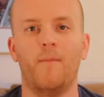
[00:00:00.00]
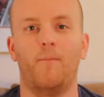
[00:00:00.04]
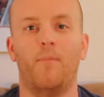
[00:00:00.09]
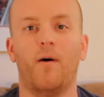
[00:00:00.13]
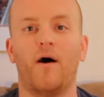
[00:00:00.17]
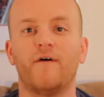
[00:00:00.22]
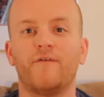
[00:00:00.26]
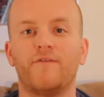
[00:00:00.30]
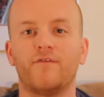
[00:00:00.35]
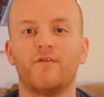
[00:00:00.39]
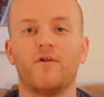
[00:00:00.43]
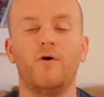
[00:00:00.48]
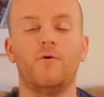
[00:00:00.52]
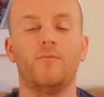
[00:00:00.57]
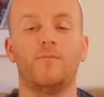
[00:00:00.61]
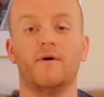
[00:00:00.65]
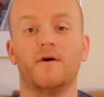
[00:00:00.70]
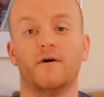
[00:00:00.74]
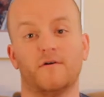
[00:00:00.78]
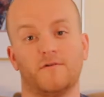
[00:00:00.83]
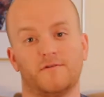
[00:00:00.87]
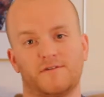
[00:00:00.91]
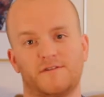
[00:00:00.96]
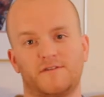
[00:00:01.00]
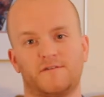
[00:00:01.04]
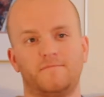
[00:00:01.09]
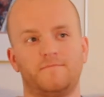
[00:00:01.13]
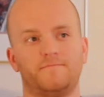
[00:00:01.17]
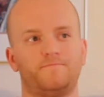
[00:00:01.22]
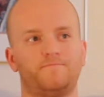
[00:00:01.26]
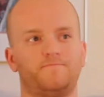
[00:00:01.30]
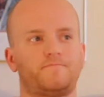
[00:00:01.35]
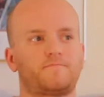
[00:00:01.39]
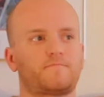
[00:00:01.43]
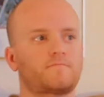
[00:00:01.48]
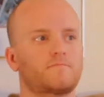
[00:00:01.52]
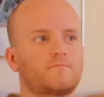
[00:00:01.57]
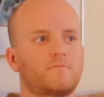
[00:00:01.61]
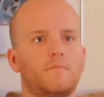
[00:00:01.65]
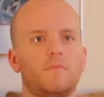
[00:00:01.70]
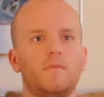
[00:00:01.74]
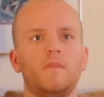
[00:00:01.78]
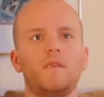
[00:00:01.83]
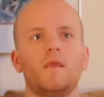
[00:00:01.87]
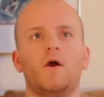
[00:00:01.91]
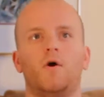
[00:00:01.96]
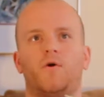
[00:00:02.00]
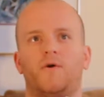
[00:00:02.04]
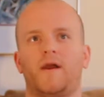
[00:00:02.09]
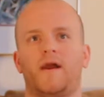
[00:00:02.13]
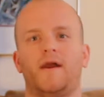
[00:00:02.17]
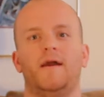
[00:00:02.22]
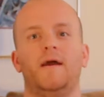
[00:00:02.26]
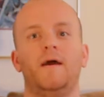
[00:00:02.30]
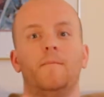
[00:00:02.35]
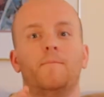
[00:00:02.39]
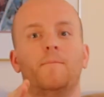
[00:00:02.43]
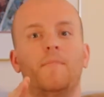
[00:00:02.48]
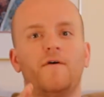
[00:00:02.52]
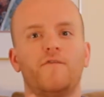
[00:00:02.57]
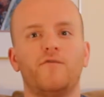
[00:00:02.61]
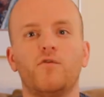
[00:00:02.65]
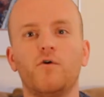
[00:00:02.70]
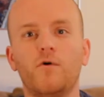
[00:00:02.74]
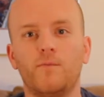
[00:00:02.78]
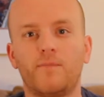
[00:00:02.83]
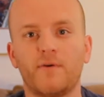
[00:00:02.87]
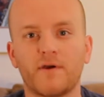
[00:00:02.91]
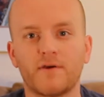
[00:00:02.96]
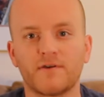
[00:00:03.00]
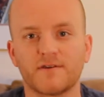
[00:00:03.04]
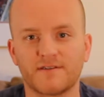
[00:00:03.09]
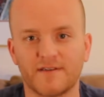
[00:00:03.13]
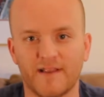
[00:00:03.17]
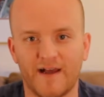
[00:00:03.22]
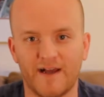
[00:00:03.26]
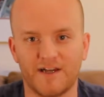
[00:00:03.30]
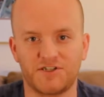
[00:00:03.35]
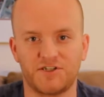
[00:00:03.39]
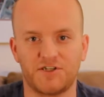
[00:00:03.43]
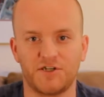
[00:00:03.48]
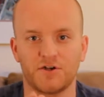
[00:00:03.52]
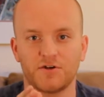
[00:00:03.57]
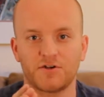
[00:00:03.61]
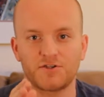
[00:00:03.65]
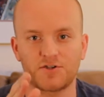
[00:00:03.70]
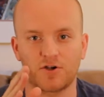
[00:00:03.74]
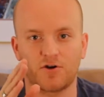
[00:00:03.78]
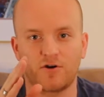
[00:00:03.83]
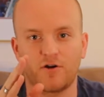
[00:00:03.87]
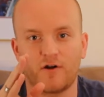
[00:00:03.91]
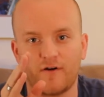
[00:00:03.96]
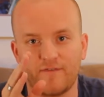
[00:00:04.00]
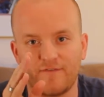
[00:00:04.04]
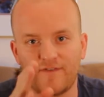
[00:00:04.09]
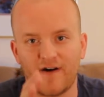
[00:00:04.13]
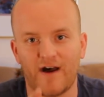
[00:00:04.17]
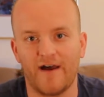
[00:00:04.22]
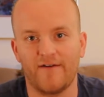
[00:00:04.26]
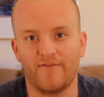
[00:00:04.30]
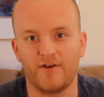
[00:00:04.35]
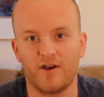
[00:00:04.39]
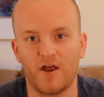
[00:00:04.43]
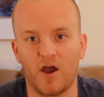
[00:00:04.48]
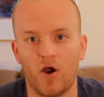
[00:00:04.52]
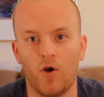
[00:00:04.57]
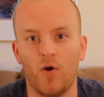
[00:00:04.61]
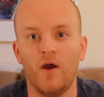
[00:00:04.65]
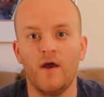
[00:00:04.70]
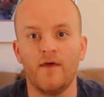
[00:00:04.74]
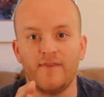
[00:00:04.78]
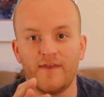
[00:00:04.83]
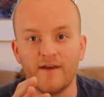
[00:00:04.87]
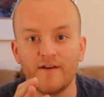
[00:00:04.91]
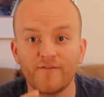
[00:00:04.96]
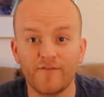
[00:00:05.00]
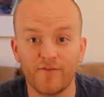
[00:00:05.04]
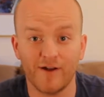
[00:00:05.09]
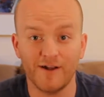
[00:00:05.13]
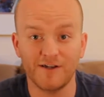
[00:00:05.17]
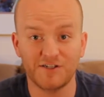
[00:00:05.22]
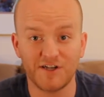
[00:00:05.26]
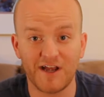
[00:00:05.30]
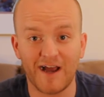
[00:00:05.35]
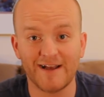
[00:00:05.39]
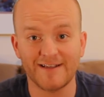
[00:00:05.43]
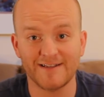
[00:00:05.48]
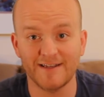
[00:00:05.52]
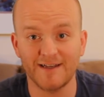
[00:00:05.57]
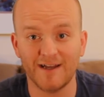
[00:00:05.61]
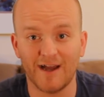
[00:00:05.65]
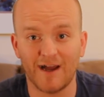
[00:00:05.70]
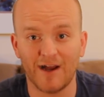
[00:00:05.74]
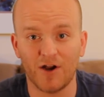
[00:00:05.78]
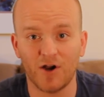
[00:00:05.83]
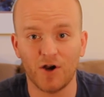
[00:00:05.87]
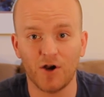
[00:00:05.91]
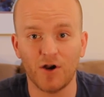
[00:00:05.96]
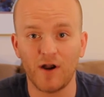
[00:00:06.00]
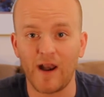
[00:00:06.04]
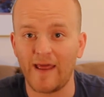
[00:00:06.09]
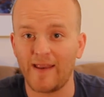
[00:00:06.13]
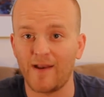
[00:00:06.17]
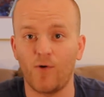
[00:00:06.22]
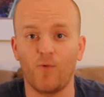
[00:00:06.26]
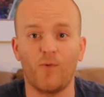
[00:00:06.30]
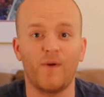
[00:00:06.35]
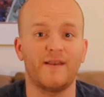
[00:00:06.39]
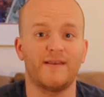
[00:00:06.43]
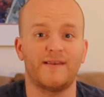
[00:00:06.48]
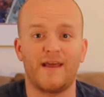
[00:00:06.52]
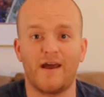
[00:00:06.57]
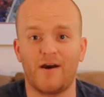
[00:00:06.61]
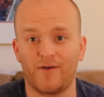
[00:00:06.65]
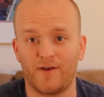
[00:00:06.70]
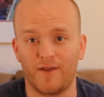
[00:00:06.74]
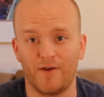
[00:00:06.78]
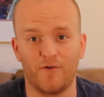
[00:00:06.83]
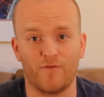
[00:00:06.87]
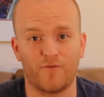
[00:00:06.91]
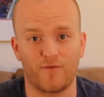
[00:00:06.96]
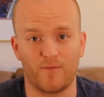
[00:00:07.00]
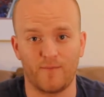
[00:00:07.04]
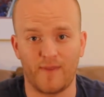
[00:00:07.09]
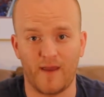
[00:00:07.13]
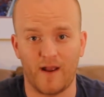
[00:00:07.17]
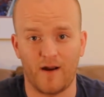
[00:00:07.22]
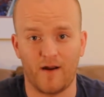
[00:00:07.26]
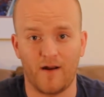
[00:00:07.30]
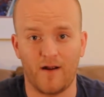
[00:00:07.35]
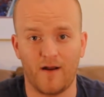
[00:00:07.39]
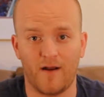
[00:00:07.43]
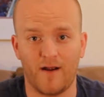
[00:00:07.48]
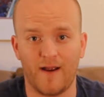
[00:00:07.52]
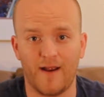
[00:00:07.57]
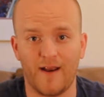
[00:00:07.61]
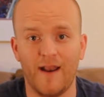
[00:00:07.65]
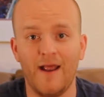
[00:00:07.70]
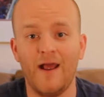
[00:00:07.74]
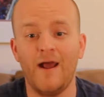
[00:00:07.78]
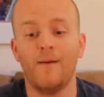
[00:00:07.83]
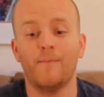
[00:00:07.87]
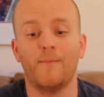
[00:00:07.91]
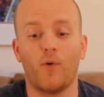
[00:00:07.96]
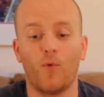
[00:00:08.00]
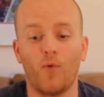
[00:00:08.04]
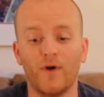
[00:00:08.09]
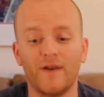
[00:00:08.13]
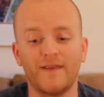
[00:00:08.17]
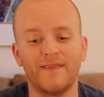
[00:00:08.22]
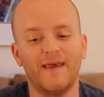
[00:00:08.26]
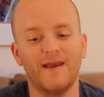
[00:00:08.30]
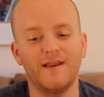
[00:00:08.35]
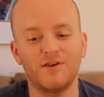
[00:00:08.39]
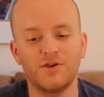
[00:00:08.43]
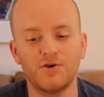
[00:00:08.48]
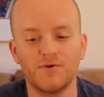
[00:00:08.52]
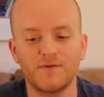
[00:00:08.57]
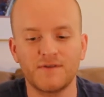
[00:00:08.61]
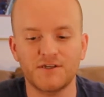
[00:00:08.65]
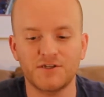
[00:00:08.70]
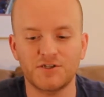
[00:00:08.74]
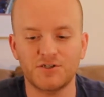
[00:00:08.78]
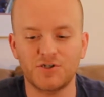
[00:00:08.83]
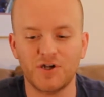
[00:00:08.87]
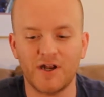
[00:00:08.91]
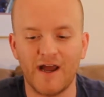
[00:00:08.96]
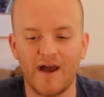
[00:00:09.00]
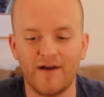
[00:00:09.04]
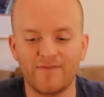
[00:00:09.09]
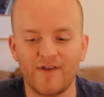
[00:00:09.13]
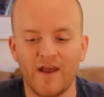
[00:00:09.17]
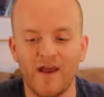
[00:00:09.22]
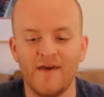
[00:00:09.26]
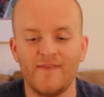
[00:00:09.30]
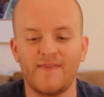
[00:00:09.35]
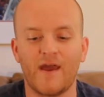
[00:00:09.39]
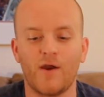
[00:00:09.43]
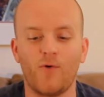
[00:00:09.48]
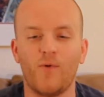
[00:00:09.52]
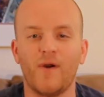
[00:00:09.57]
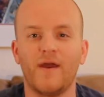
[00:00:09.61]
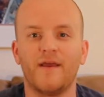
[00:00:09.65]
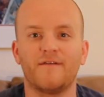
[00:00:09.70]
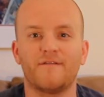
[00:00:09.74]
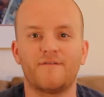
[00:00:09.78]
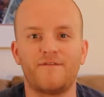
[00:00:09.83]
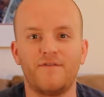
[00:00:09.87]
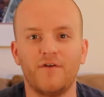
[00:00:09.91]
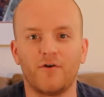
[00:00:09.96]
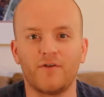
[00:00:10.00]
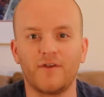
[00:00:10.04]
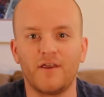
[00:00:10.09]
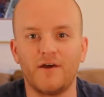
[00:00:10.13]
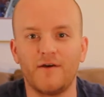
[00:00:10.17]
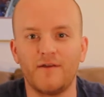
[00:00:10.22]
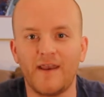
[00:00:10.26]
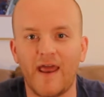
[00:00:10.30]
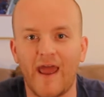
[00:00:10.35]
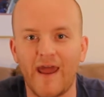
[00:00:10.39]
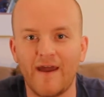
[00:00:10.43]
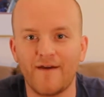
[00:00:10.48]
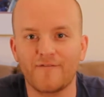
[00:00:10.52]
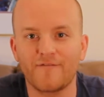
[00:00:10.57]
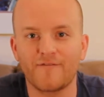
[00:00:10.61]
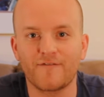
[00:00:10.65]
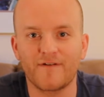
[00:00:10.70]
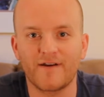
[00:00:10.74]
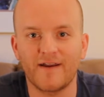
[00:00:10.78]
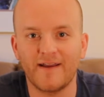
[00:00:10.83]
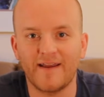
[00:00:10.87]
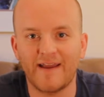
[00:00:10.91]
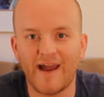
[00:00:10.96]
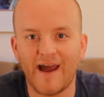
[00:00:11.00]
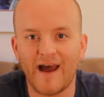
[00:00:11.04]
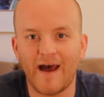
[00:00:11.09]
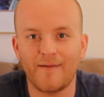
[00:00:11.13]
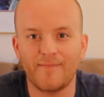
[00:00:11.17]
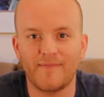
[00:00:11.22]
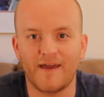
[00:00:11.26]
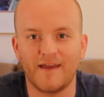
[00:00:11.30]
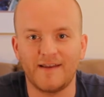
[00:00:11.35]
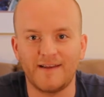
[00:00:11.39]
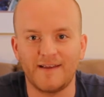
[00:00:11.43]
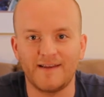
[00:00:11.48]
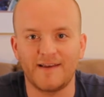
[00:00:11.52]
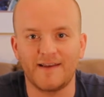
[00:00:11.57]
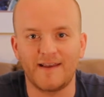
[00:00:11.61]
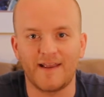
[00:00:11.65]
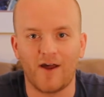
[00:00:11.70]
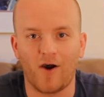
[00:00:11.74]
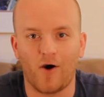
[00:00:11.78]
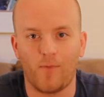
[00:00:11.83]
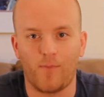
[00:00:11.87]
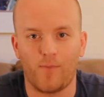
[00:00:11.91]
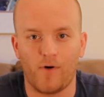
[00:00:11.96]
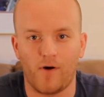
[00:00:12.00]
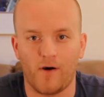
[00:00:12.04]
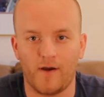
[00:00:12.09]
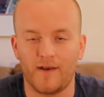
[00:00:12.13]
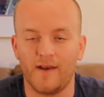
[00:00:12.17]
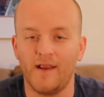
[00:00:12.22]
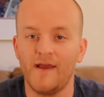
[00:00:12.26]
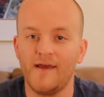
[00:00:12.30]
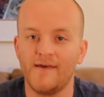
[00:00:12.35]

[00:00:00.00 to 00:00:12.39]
Buffalo Bills. Okay, Buffalo Bills last year started off 5-0. Then Fred Jackson got hurt and it went downhill from there, all right? But what did they do in this draft? They went and filled in every gap they needed help on.